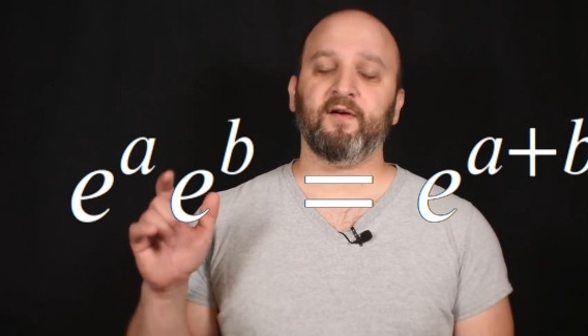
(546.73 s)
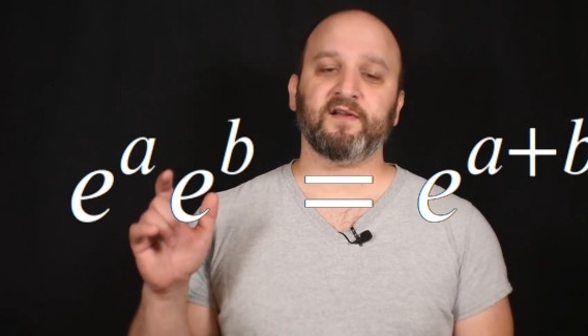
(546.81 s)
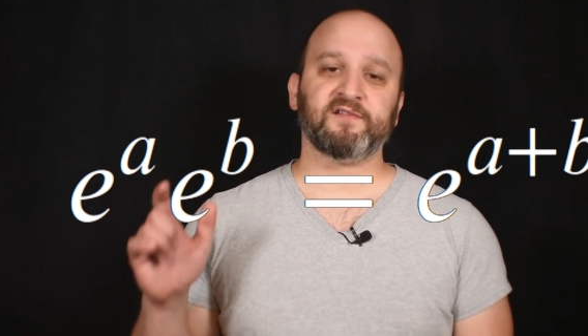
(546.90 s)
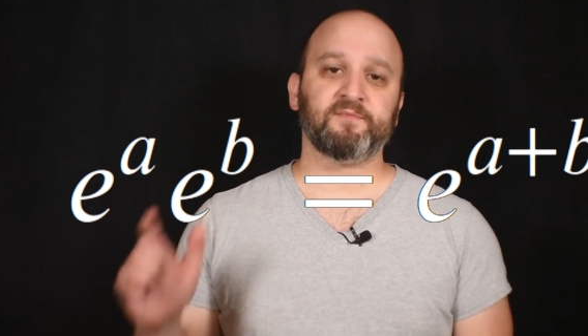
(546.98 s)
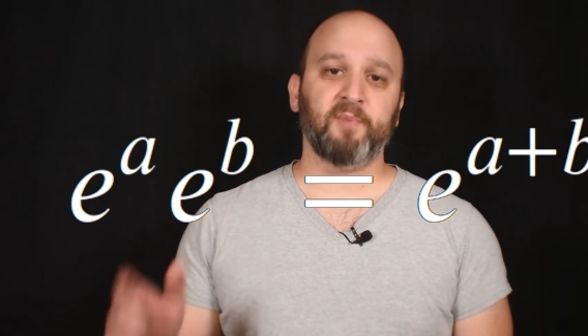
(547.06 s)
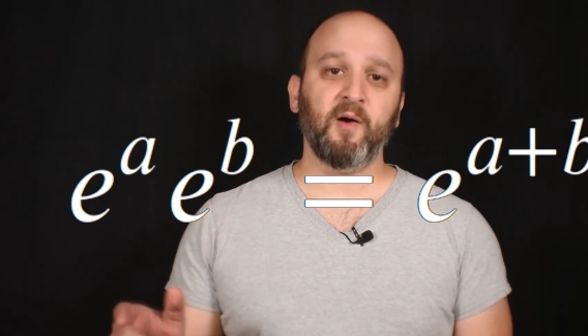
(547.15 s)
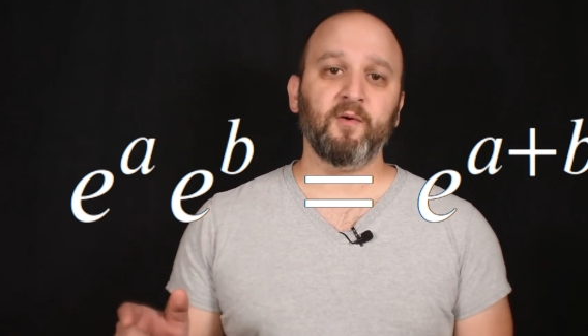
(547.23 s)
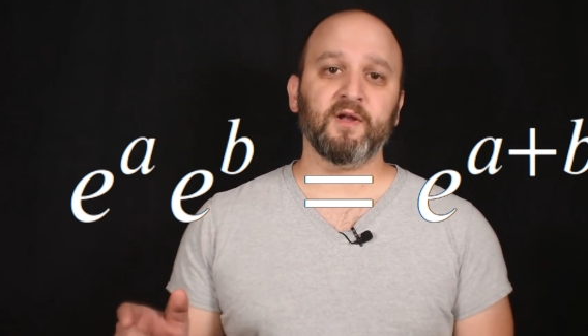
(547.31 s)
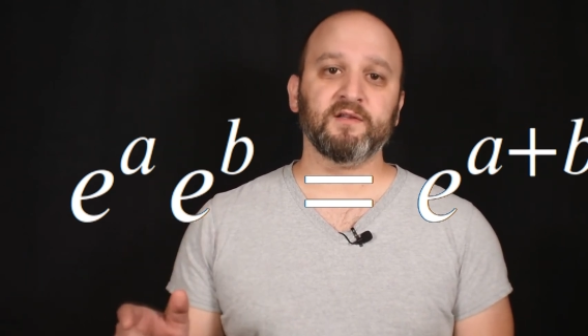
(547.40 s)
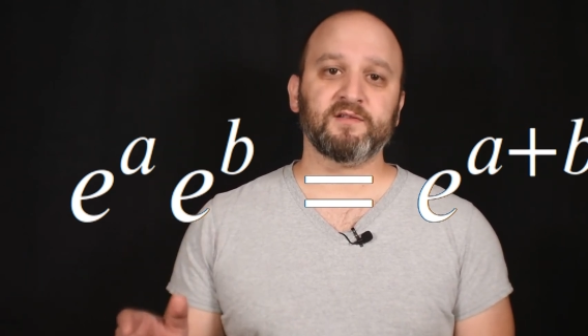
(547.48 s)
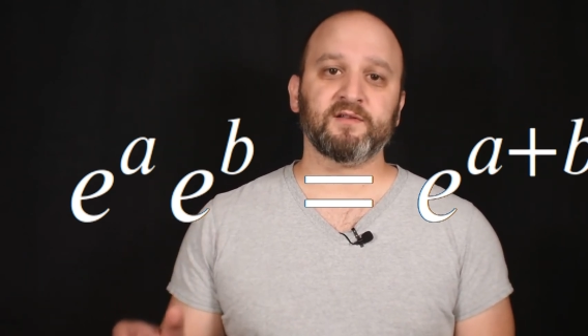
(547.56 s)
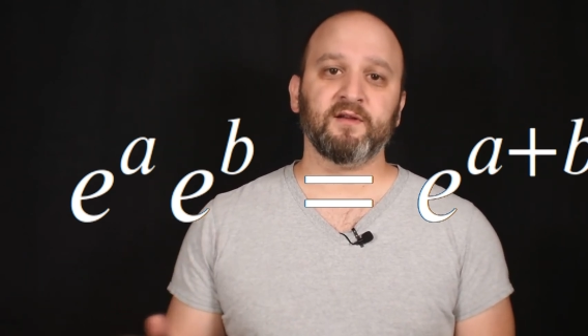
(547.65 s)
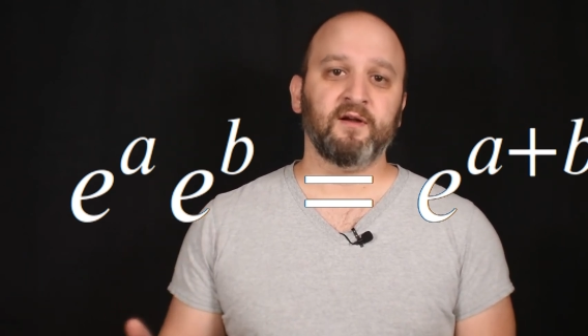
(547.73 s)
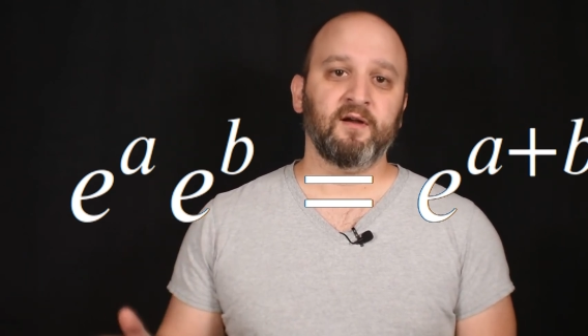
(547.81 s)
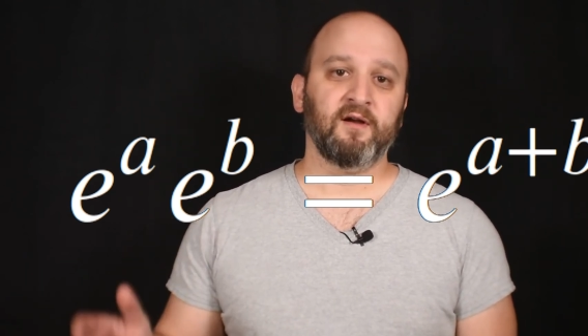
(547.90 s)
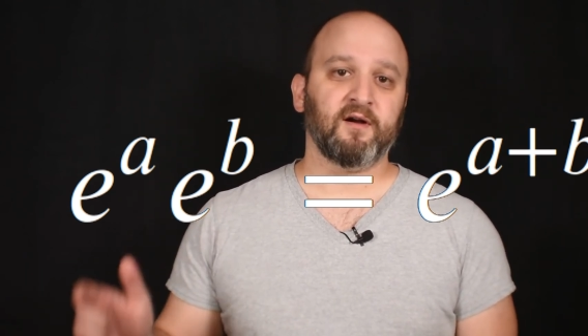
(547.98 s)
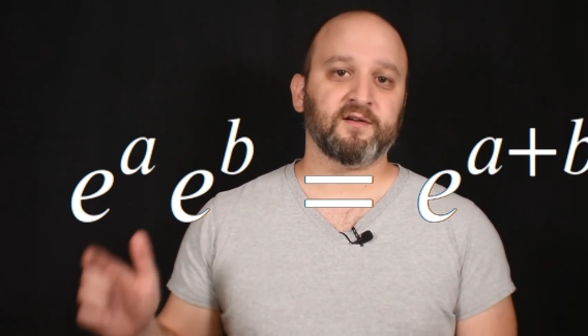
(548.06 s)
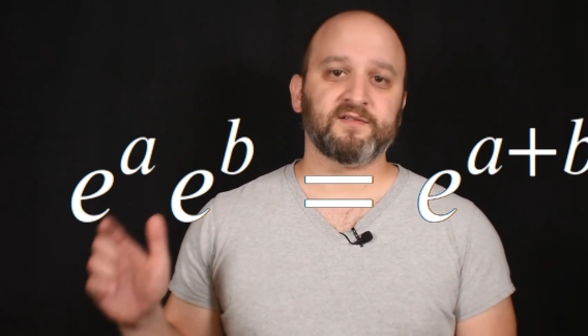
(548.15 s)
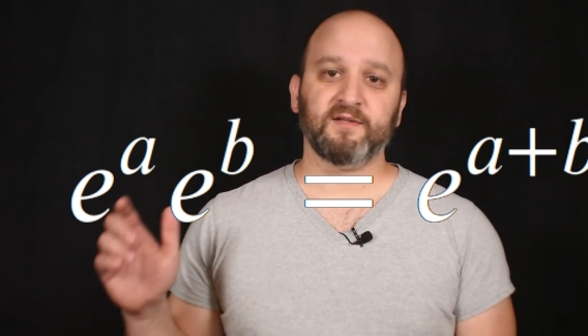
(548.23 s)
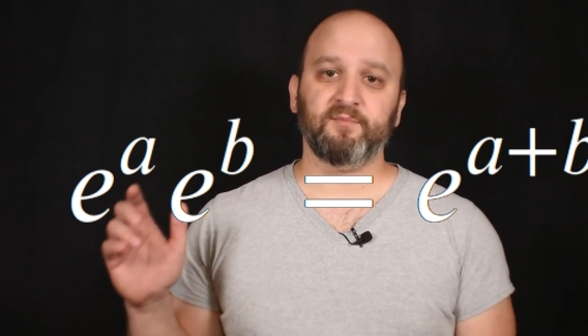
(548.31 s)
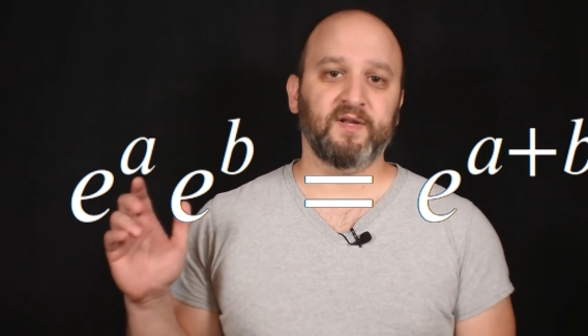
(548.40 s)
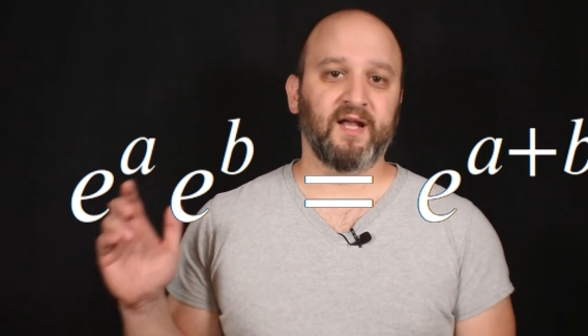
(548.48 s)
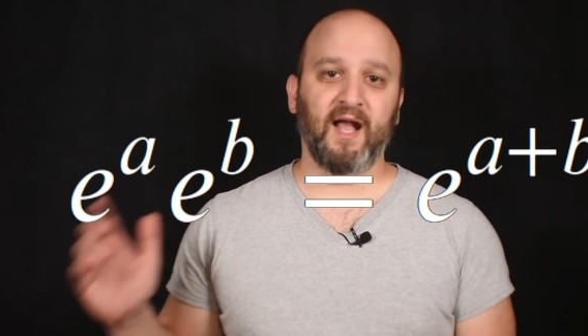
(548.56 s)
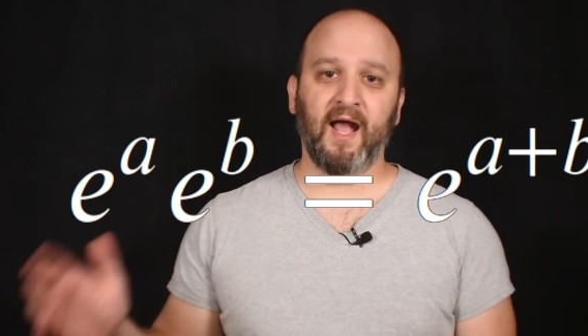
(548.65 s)
exponents are
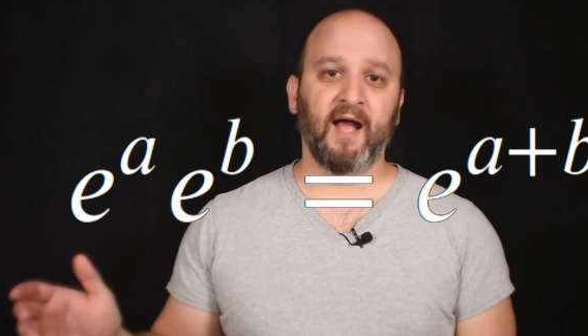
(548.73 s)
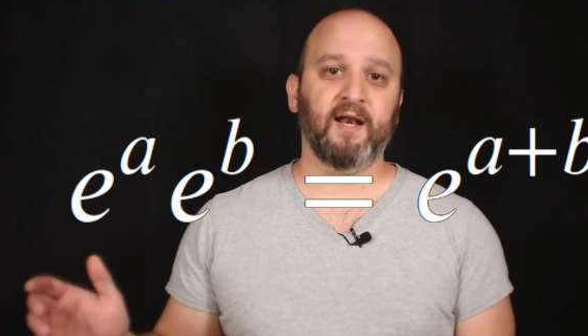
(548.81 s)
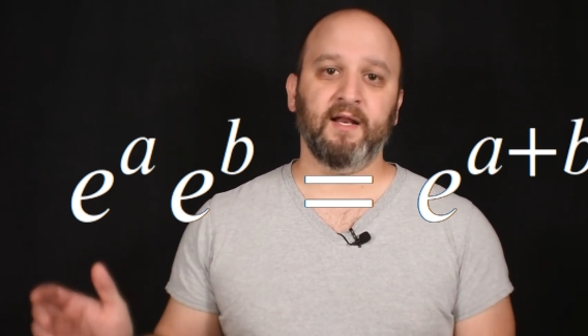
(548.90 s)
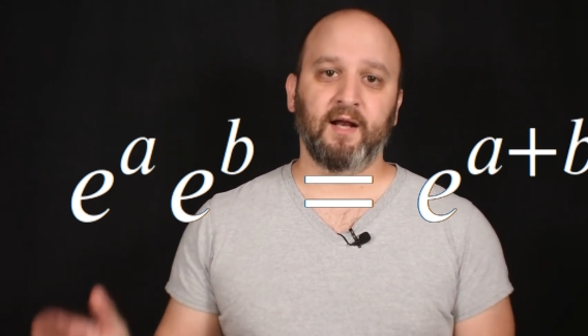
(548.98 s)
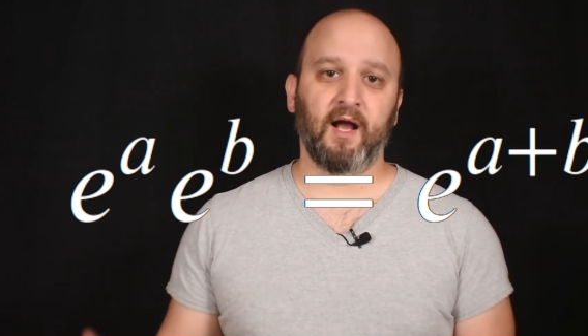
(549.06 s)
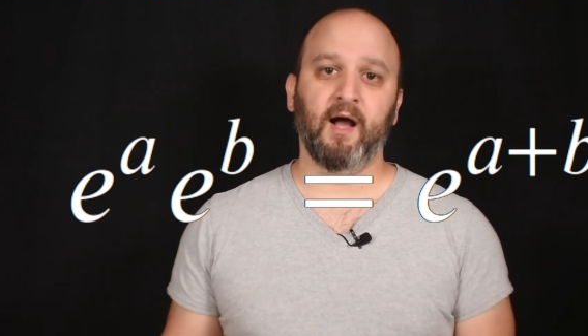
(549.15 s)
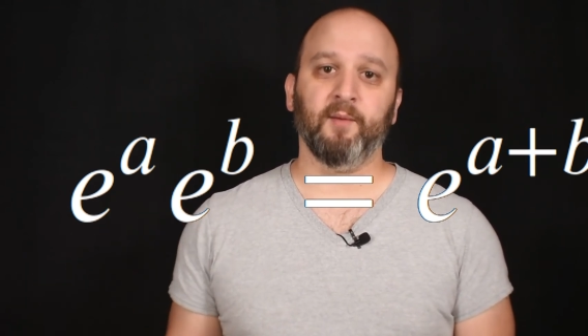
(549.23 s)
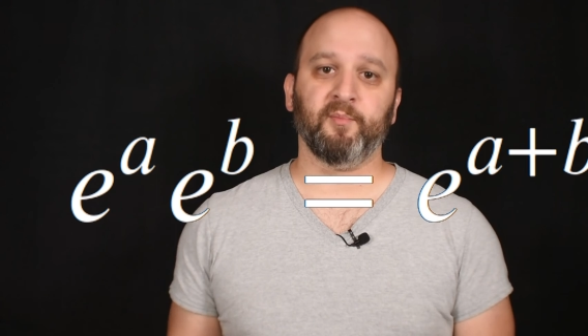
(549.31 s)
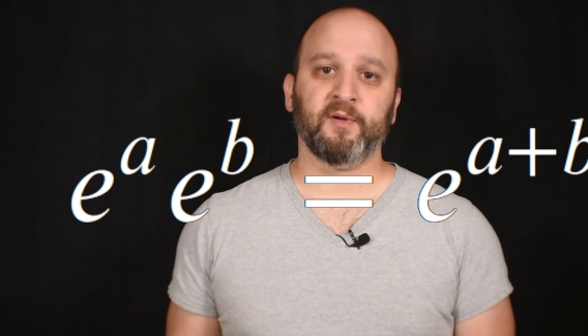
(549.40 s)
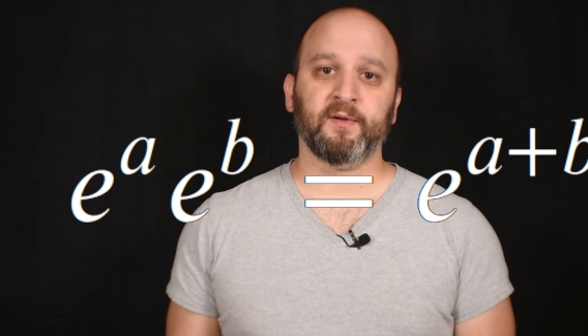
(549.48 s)
simply added up.